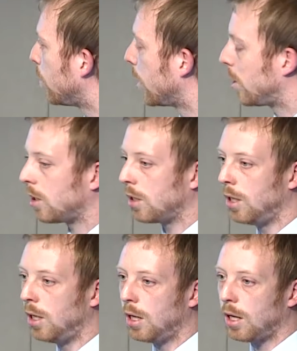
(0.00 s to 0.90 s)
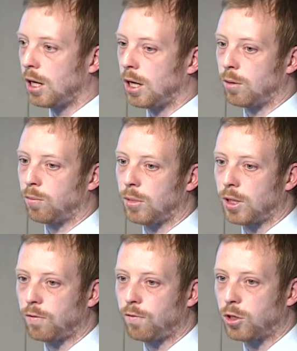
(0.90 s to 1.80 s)
with other
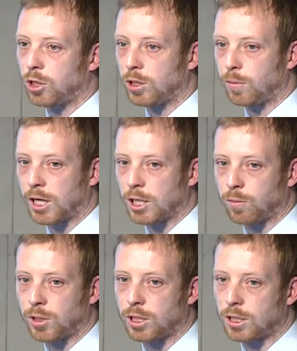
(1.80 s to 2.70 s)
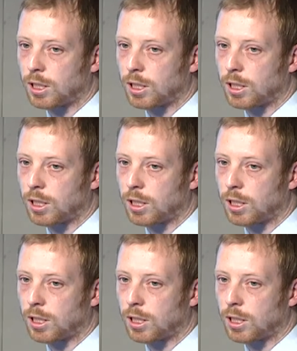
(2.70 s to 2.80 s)
forestry management